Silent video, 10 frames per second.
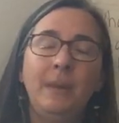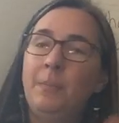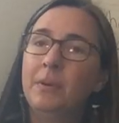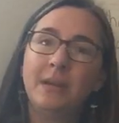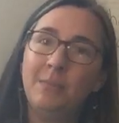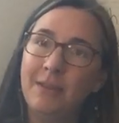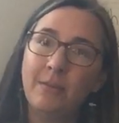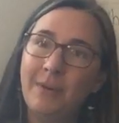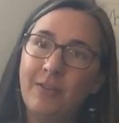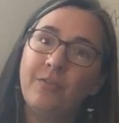people can be
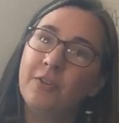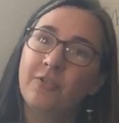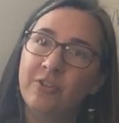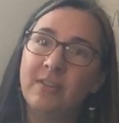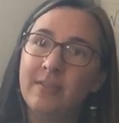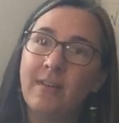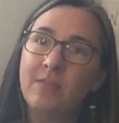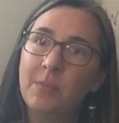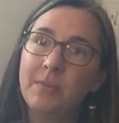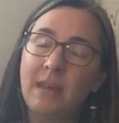the best versions
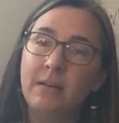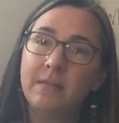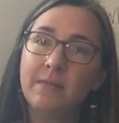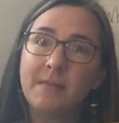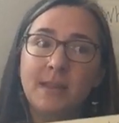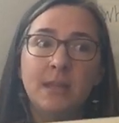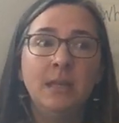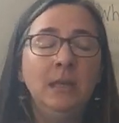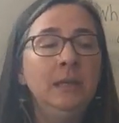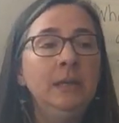of themselves.
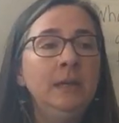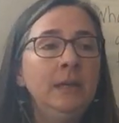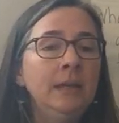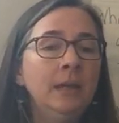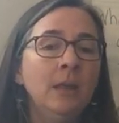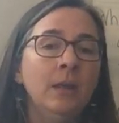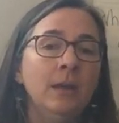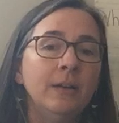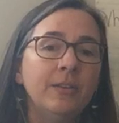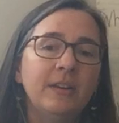
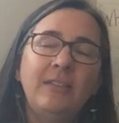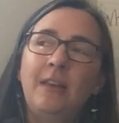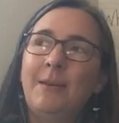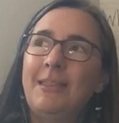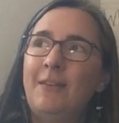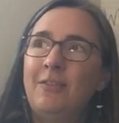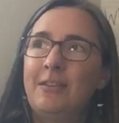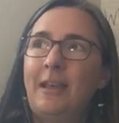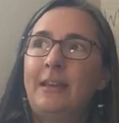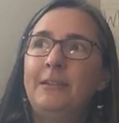So let's think about that for
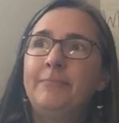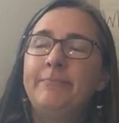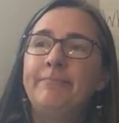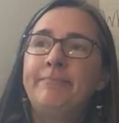a second.